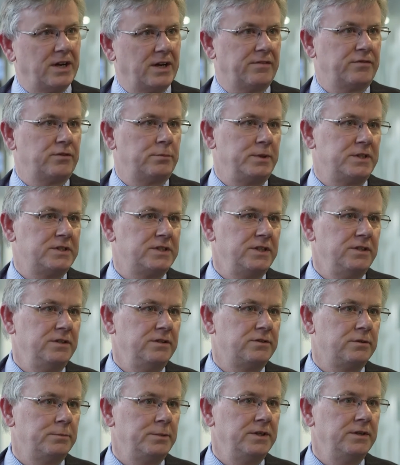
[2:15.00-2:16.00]
have to be
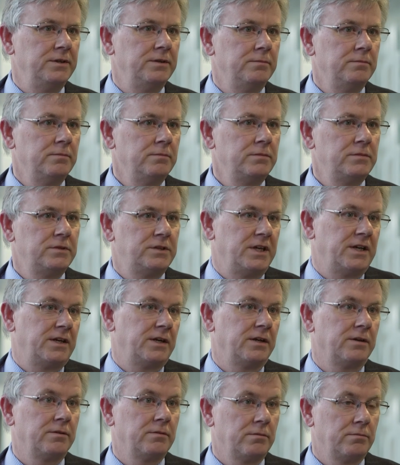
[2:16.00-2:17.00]
seen to be
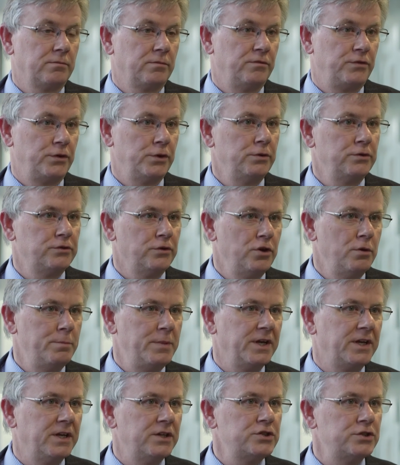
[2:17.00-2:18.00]
taking views on the
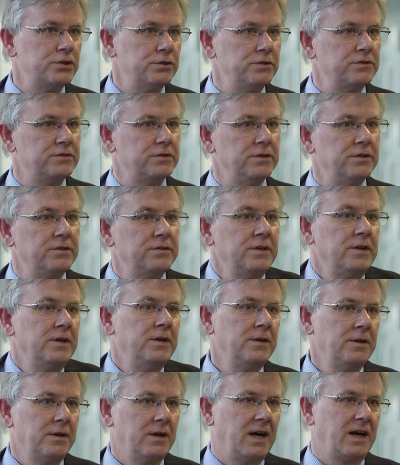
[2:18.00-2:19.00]
big issues and
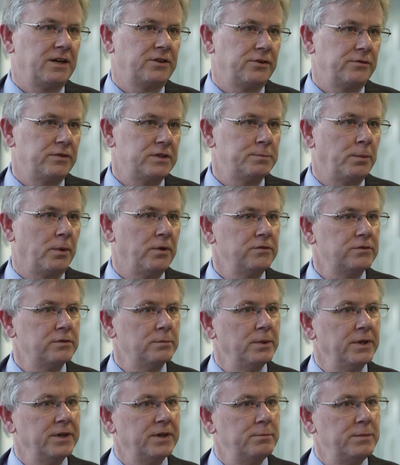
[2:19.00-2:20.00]
acting
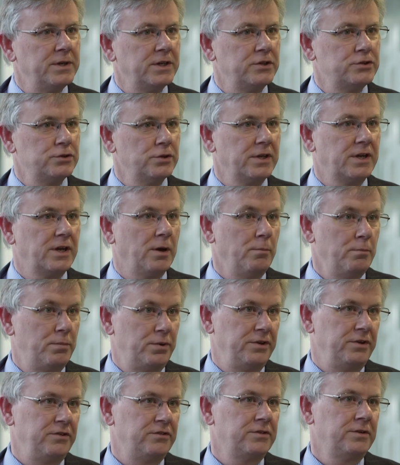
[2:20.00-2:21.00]
responsibly and making sure the
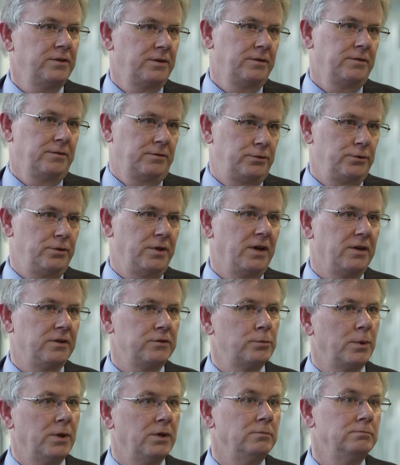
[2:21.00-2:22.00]
companies do that
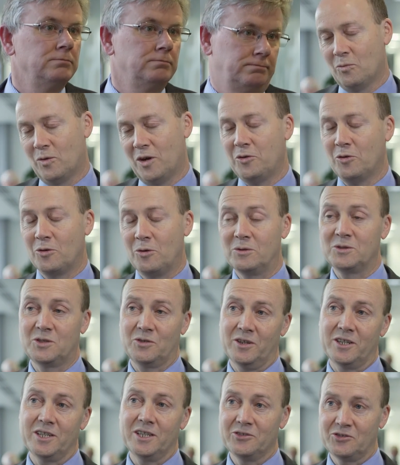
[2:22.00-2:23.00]
as well. I thought what was
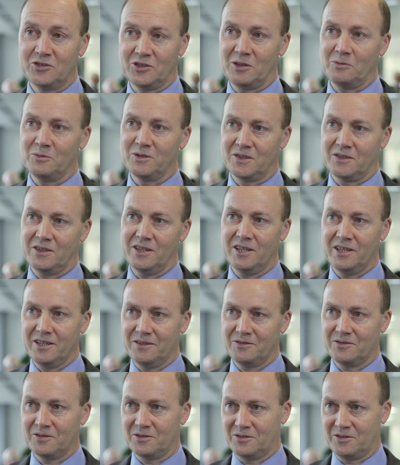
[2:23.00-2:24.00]
really interesting was
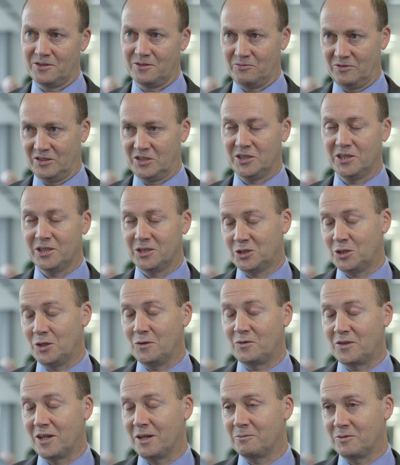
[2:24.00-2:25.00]
the research
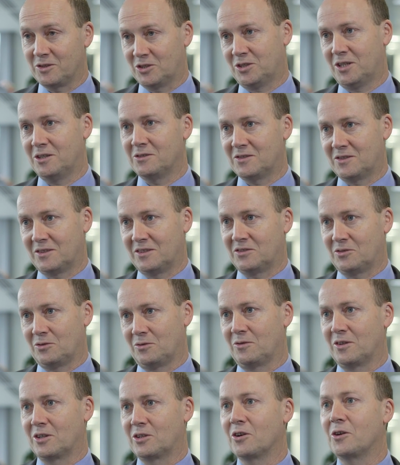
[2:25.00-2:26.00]
you've done, which shows the
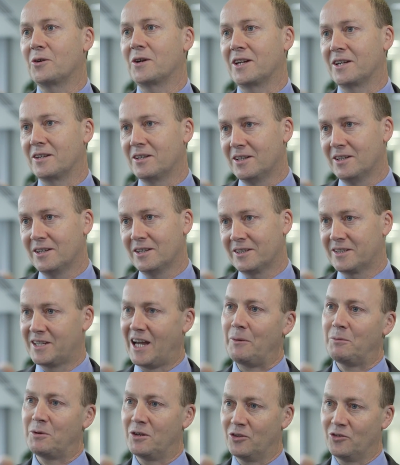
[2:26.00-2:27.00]
sort of the growing
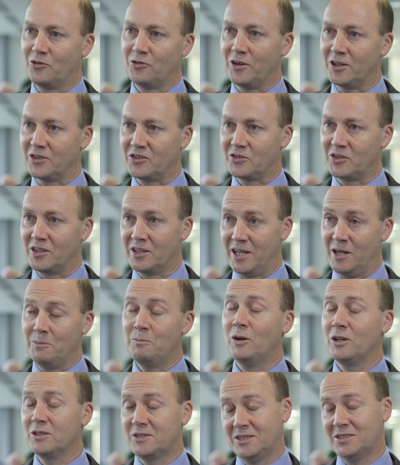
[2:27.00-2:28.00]
gap in trust in
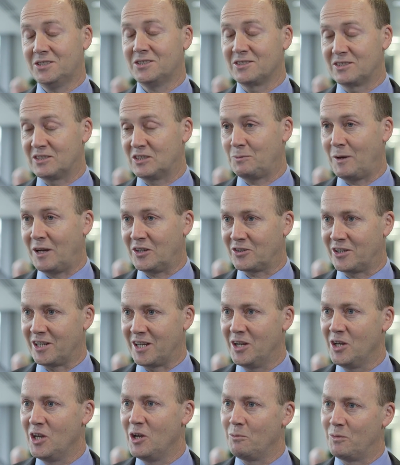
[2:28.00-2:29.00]
politicians,
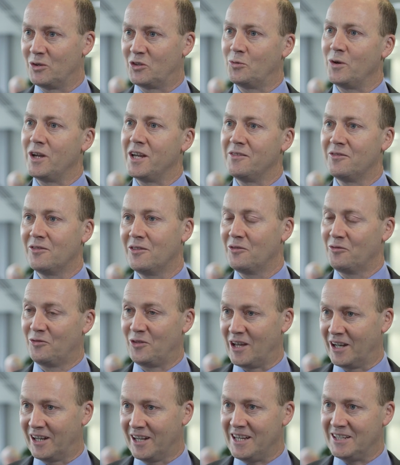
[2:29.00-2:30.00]
especially between
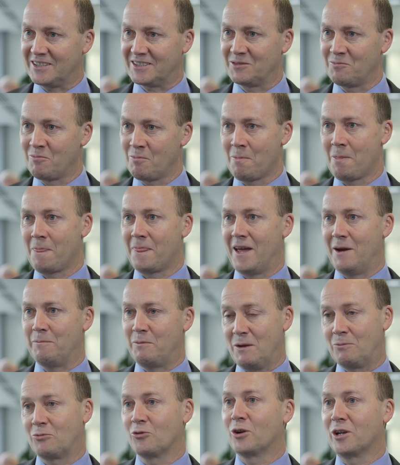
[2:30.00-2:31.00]
the elite and
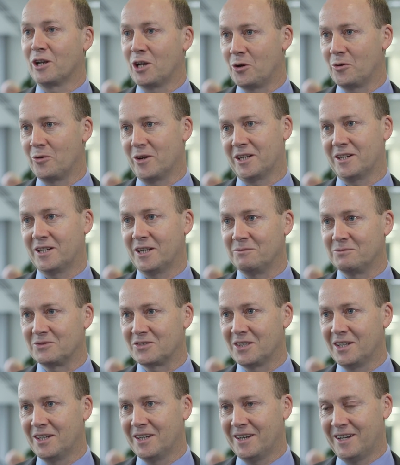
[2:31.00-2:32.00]
people on lower
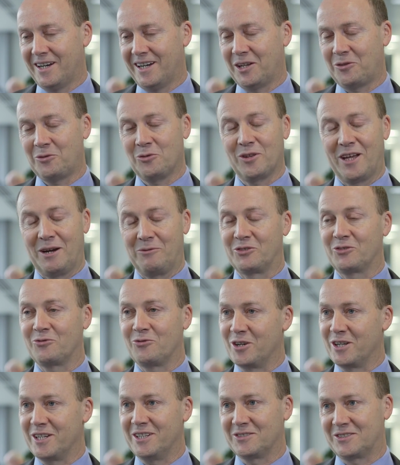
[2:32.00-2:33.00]
incomes. And I thought that was
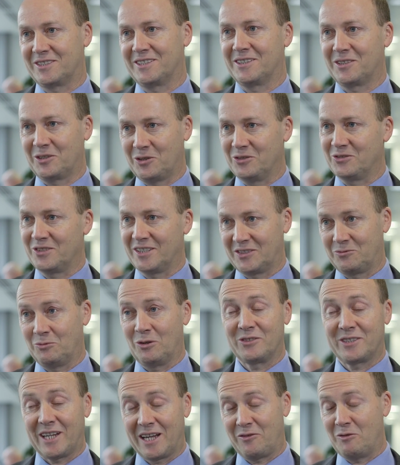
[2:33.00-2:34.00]
really interesting in the context of
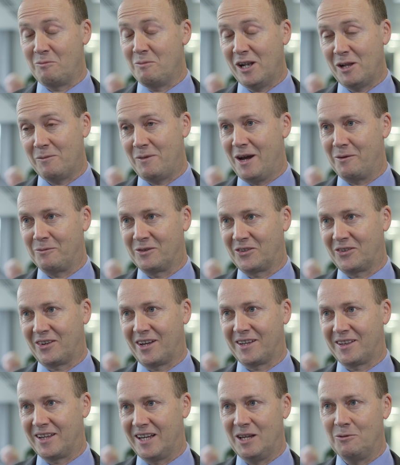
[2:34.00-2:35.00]
what David Miliband was
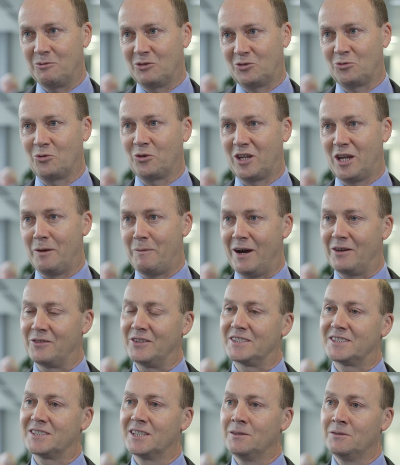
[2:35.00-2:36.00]
saying there. He was talking about
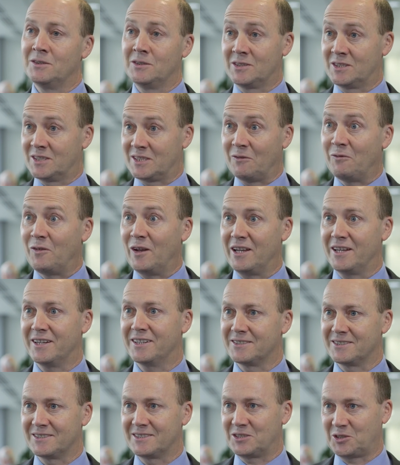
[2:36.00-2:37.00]
this
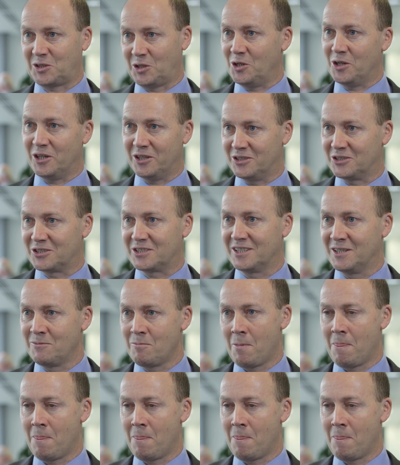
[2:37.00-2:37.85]
civilian surge,